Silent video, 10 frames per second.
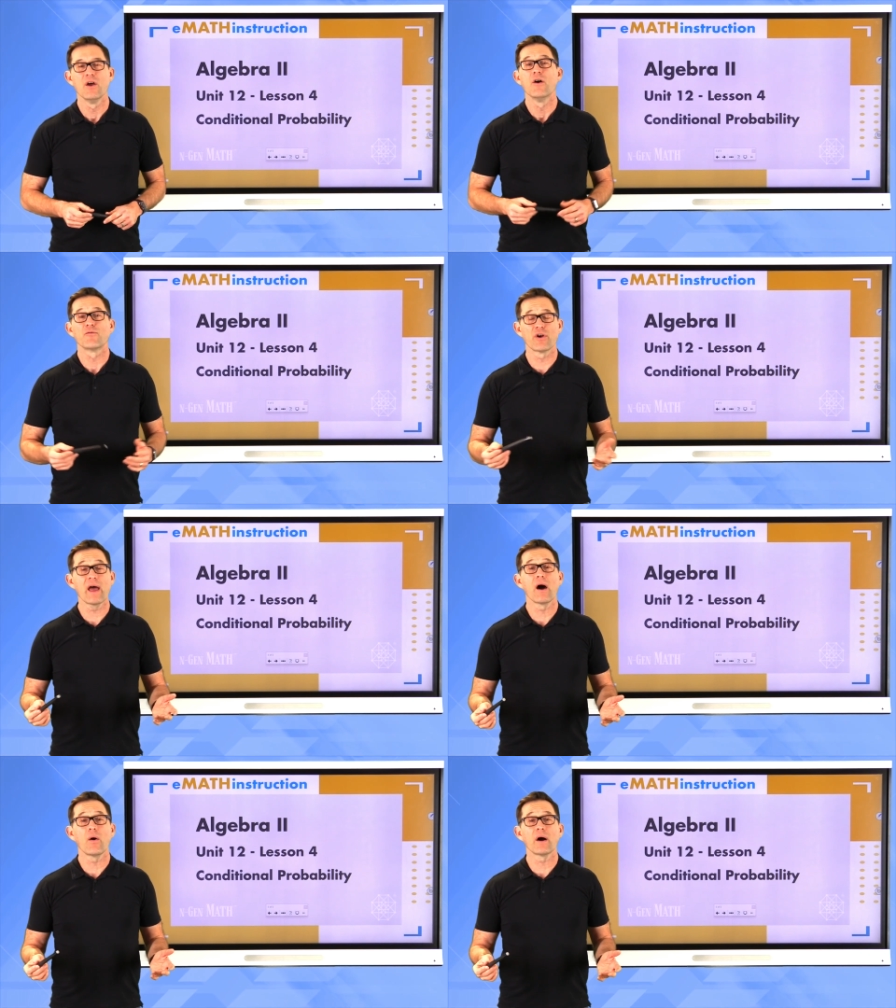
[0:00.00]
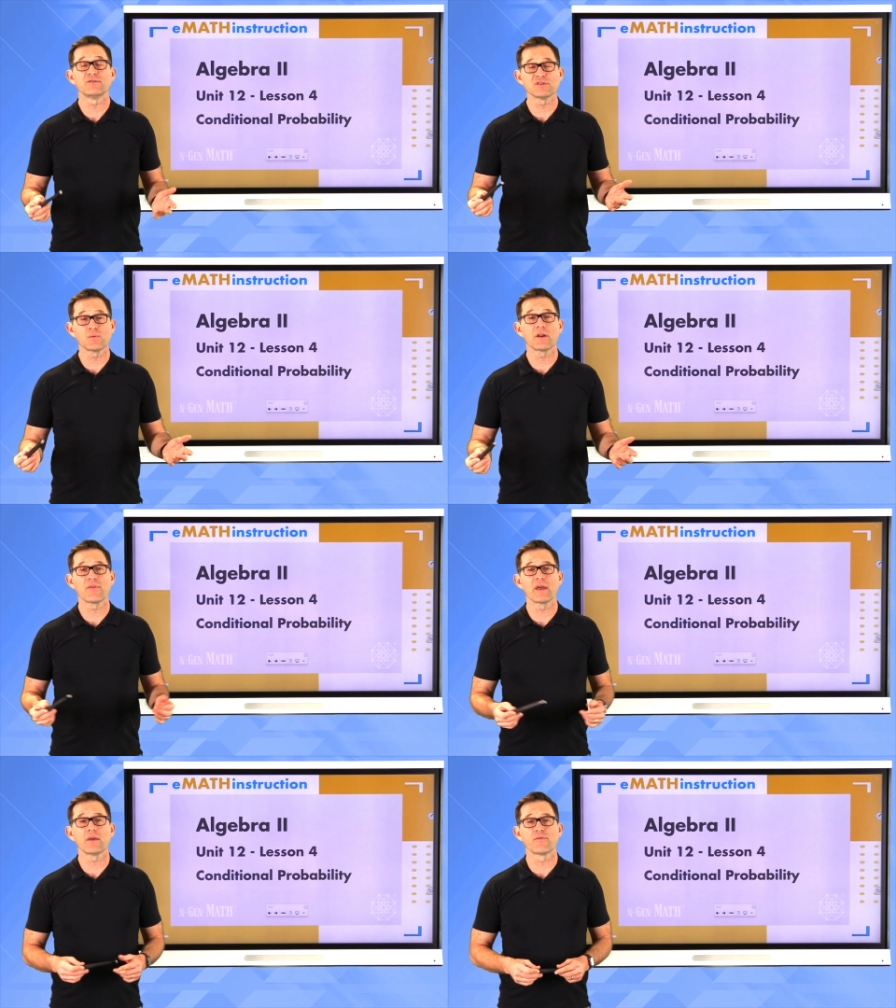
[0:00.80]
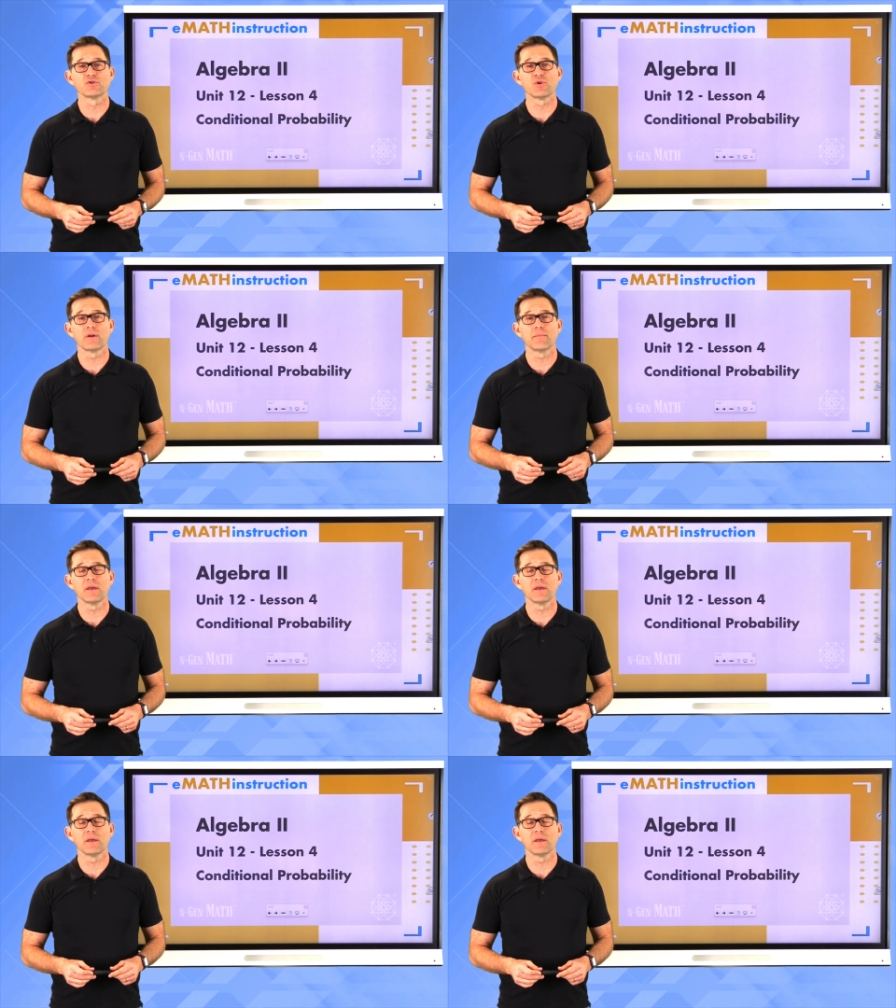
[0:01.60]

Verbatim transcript: For now, I just want to thank you for joining